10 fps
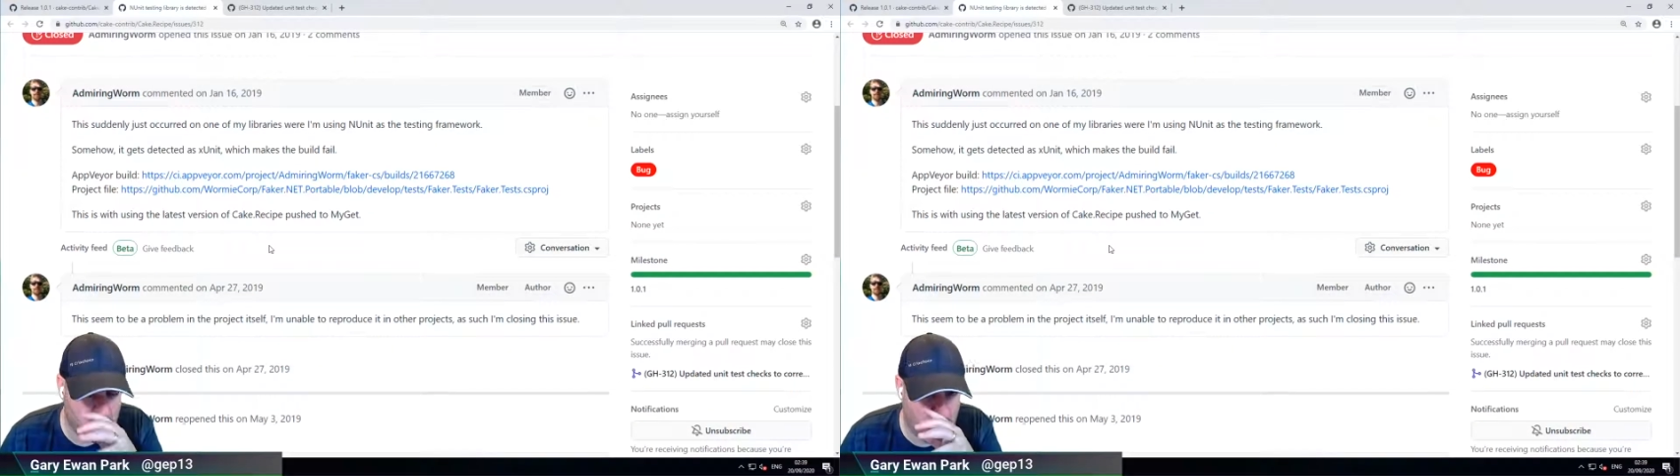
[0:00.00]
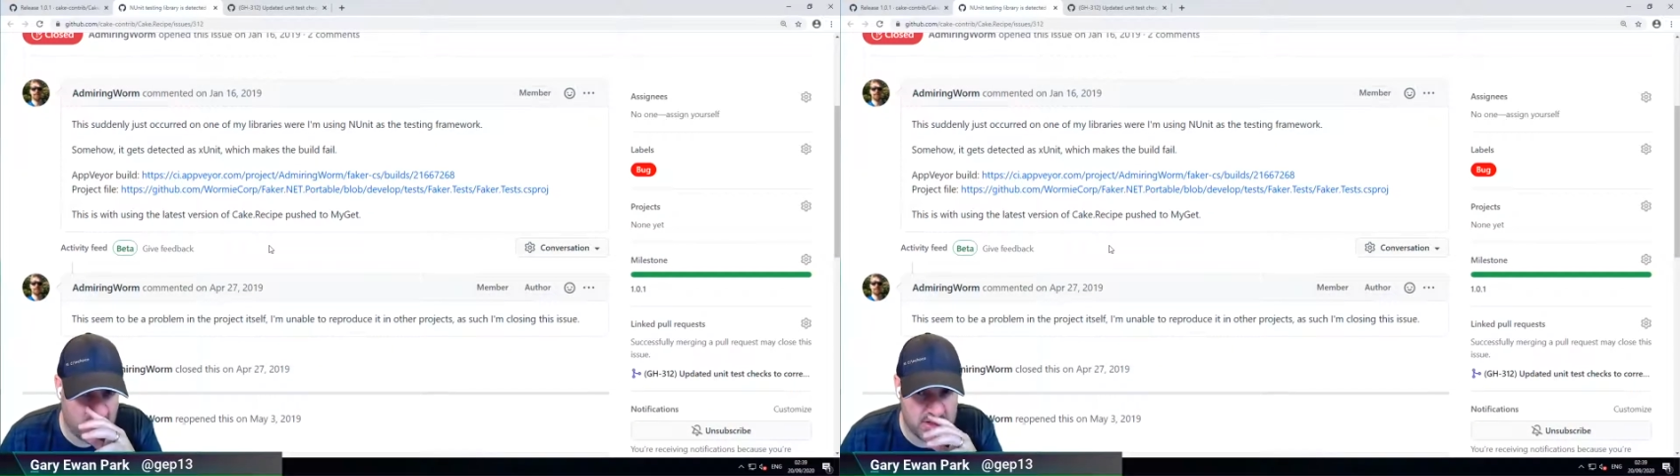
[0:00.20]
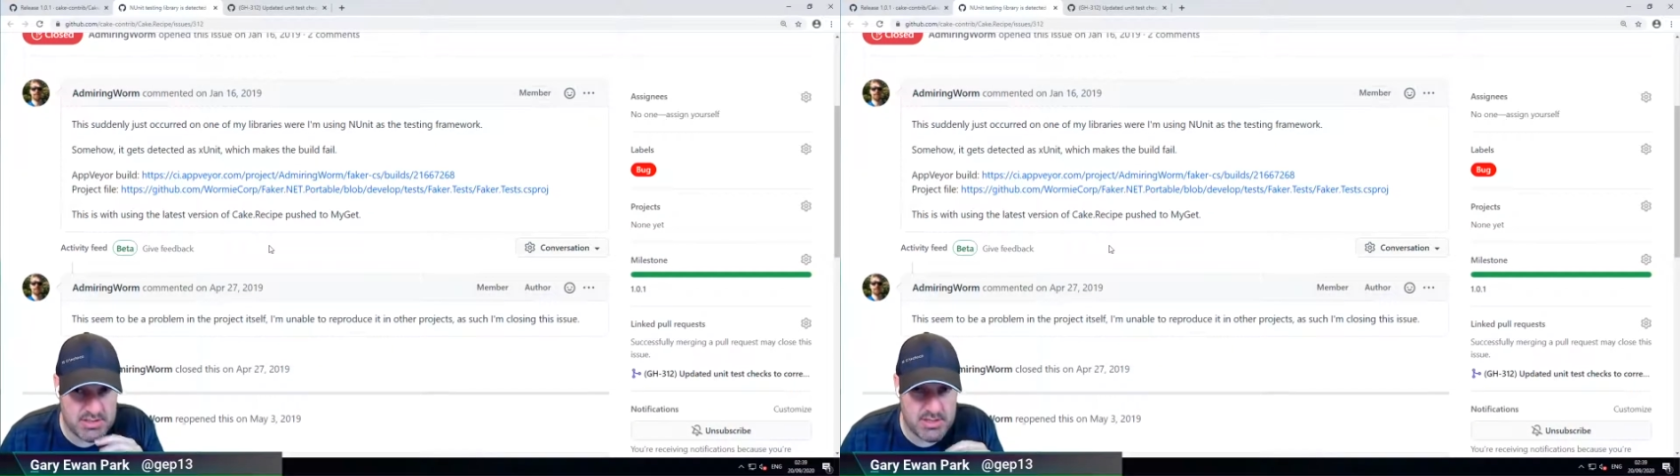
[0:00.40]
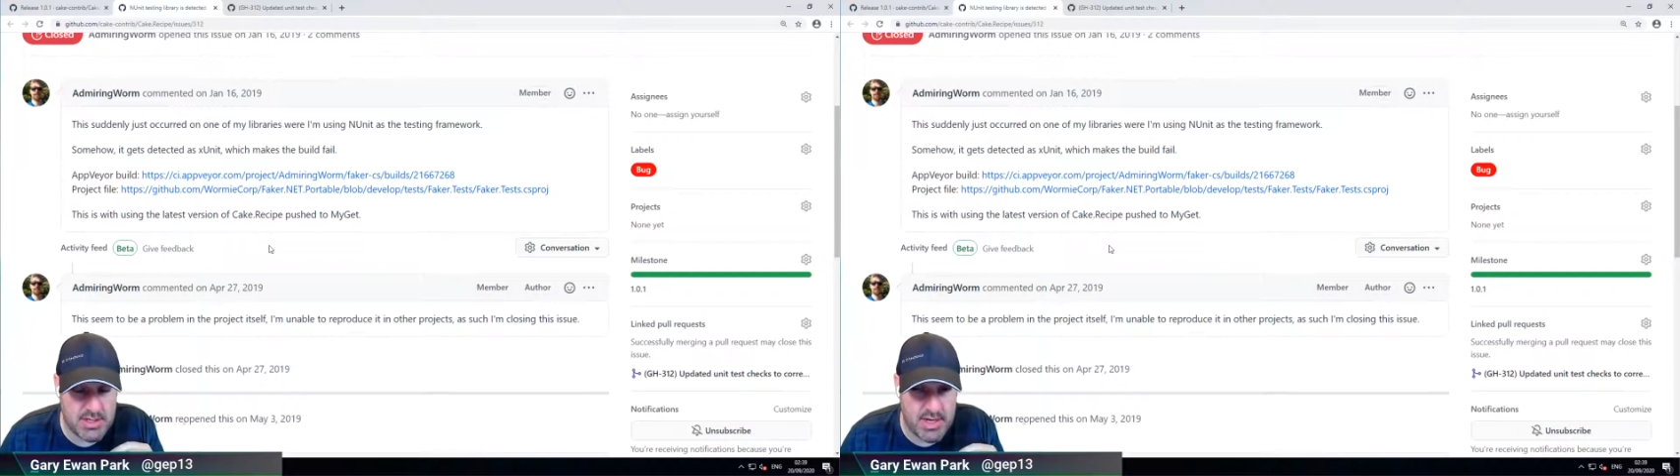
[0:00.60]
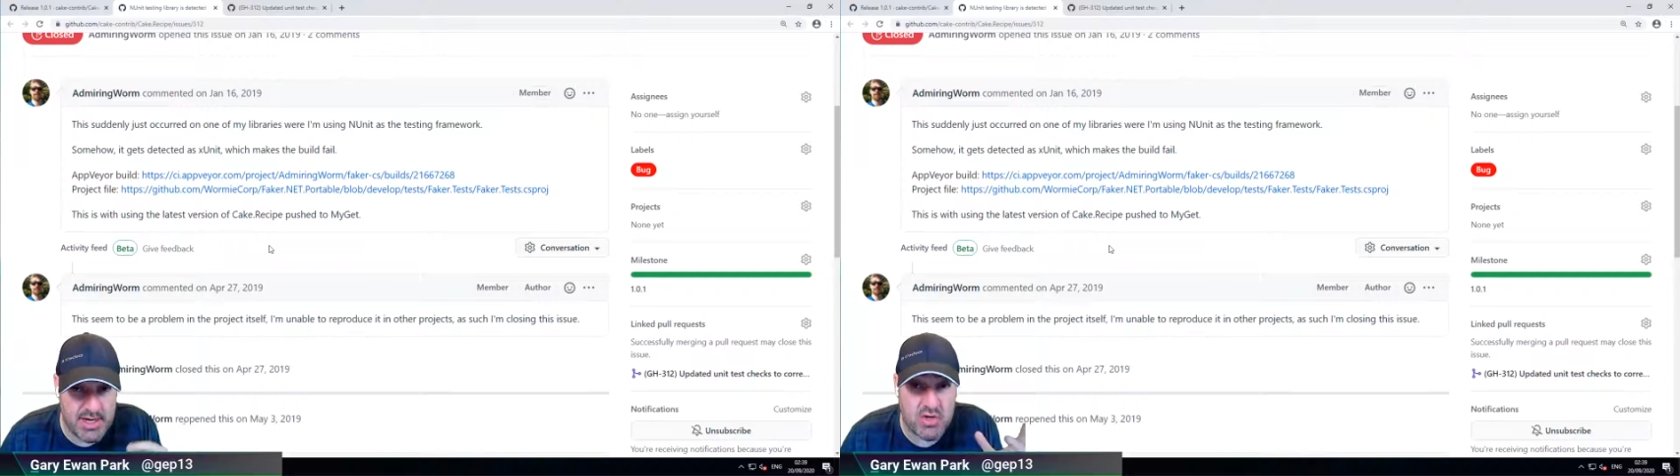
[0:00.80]
was
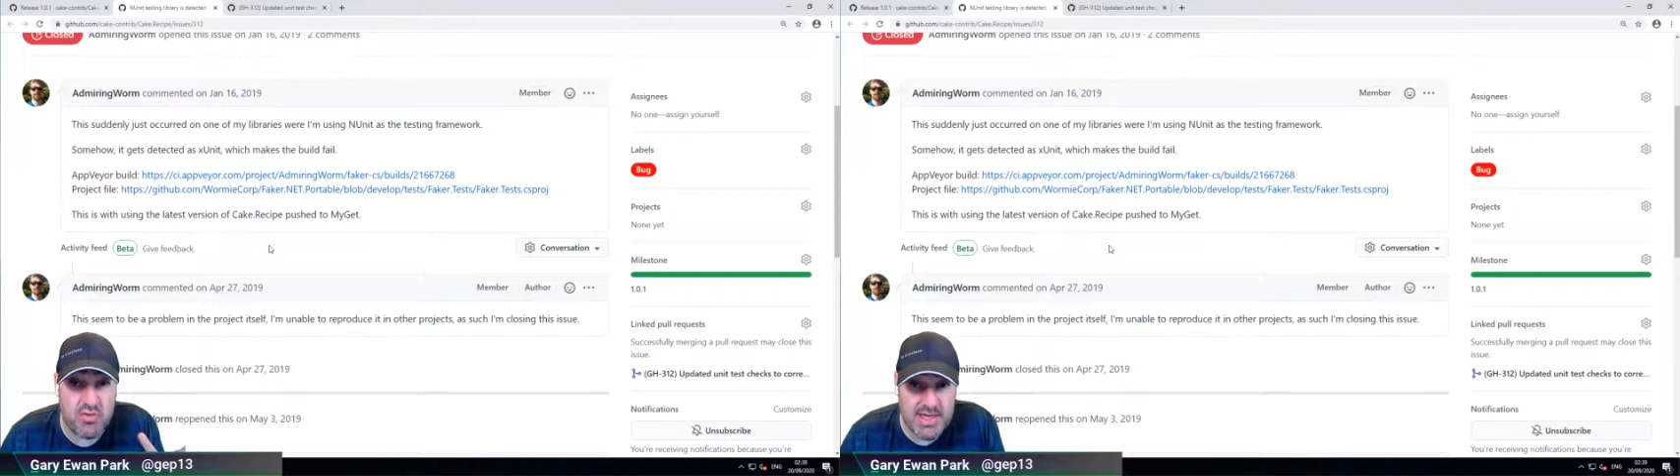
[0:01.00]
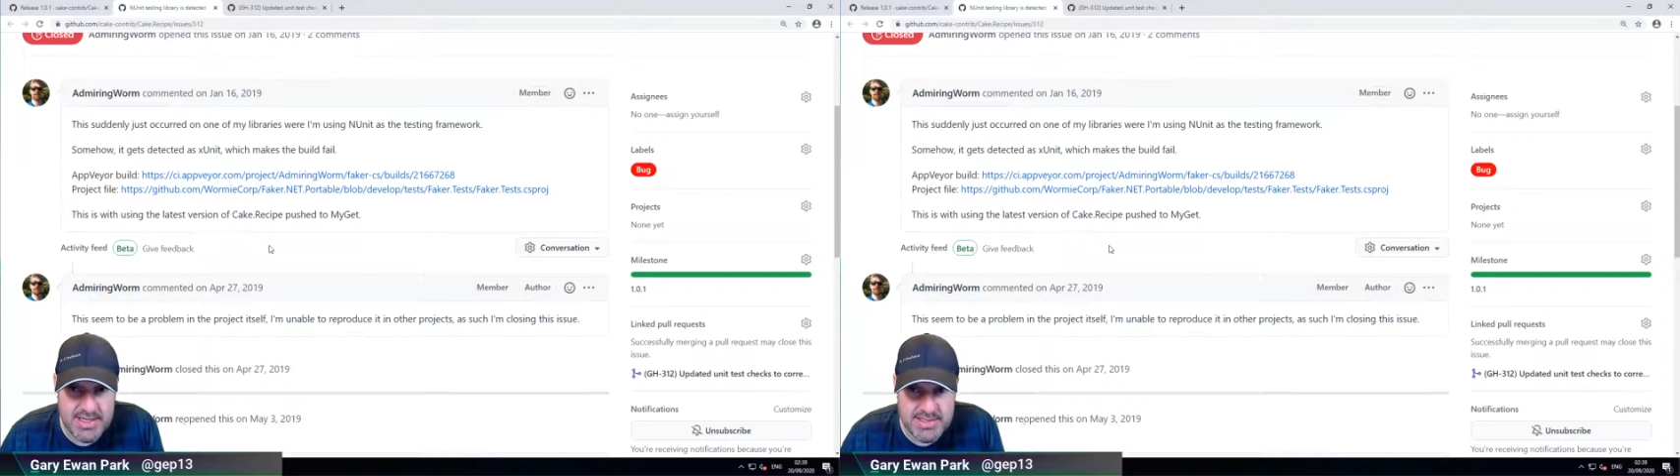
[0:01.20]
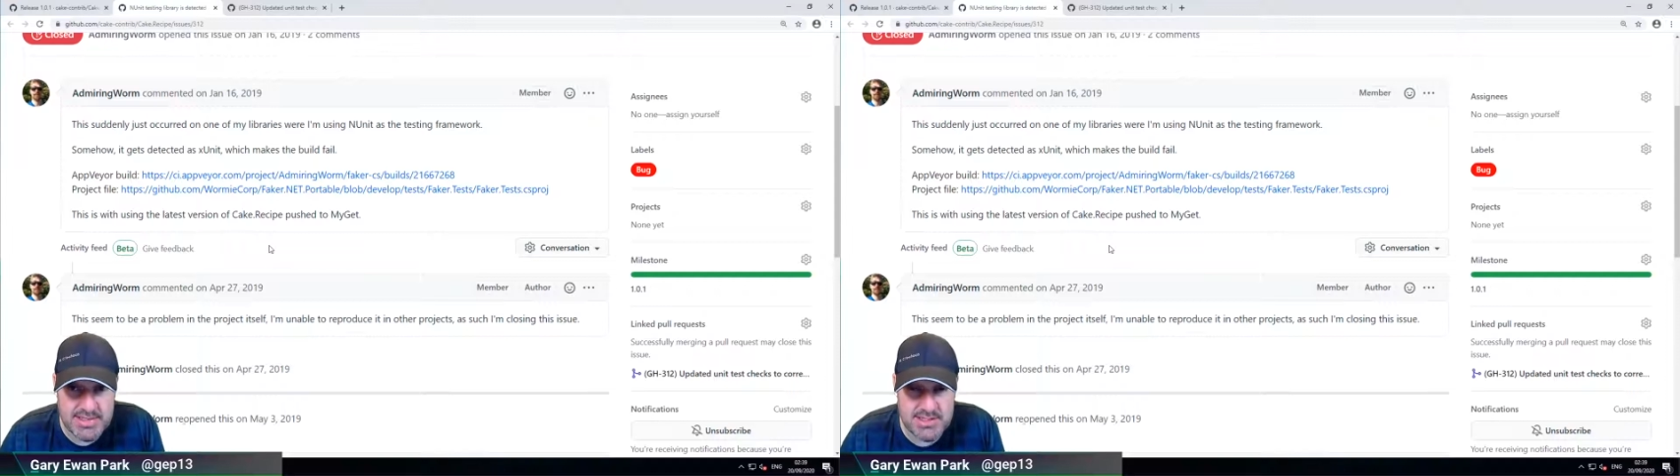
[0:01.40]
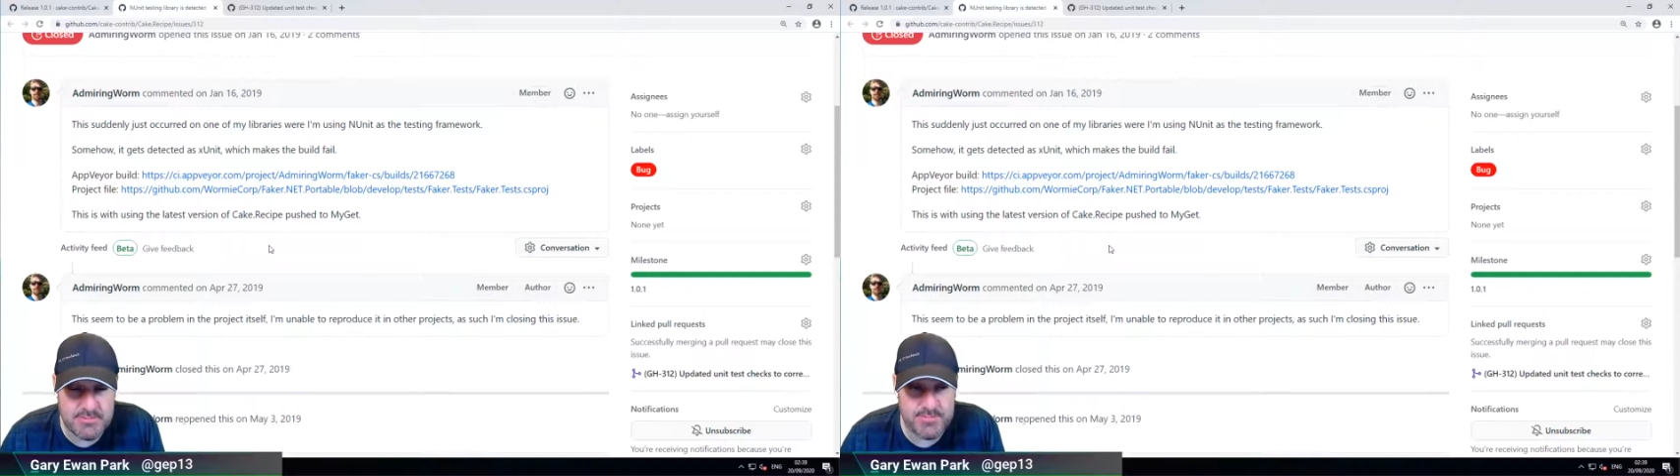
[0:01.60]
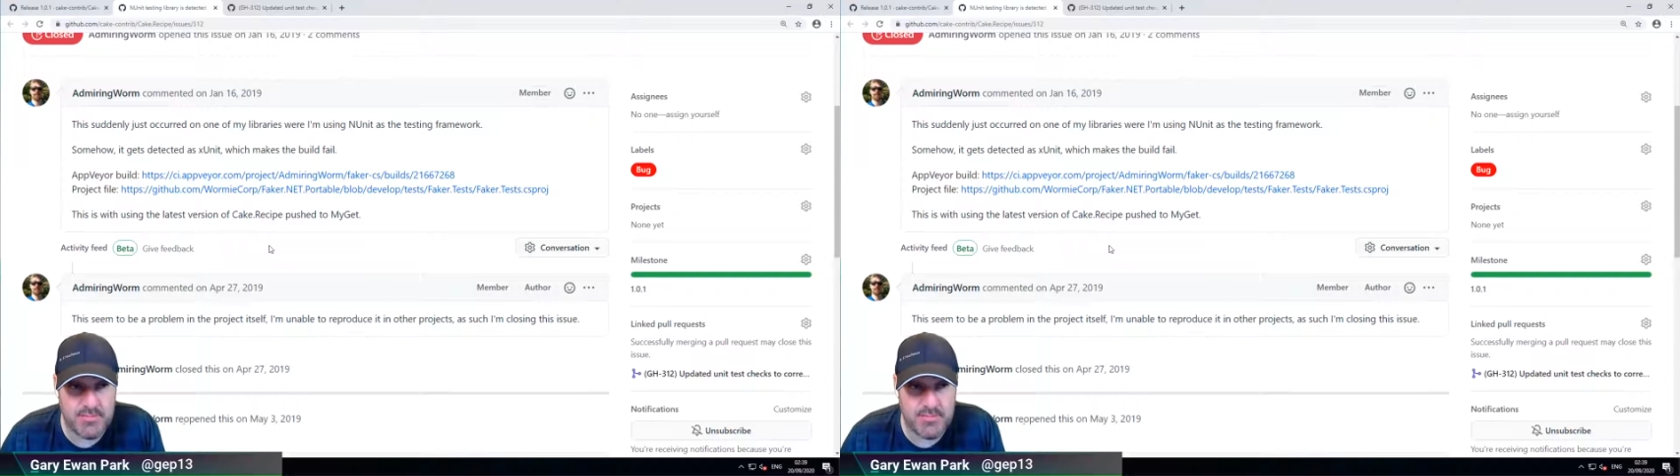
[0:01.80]
created,